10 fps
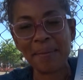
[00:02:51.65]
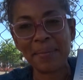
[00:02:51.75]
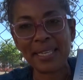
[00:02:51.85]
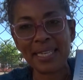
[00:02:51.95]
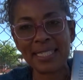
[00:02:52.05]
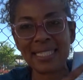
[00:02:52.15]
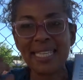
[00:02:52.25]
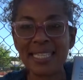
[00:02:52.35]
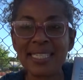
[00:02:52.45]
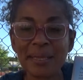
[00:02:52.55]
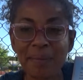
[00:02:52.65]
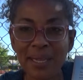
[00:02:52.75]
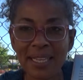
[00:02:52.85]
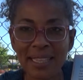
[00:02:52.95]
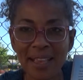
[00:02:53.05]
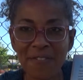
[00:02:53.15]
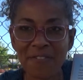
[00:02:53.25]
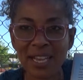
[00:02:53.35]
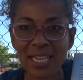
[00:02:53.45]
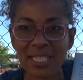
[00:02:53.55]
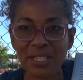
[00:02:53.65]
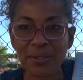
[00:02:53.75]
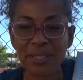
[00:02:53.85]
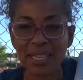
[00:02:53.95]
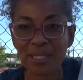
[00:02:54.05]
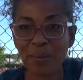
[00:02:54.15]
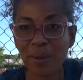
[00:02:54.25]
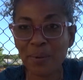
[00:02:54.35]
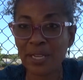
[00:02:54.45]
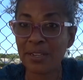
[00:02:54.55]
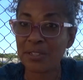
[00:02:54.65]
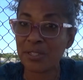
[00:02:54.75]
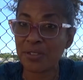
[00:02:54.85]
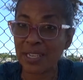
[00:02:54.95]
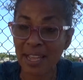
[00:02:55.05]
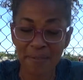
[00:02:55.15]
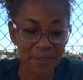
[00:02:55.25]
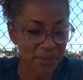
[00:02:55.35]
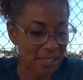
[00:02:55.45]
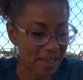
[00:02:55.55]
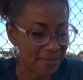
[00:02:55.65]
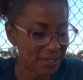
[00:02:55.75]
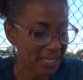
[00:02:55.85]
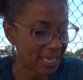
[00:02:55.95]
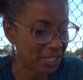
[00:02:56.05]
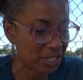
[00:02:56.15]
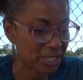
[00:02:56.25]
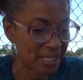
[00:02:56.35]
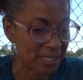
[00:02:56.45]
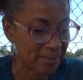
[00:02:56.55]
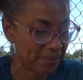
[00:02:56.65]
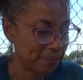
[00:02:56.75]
because kids can be in that fight too, and that's why we're here, so you can have those conversations.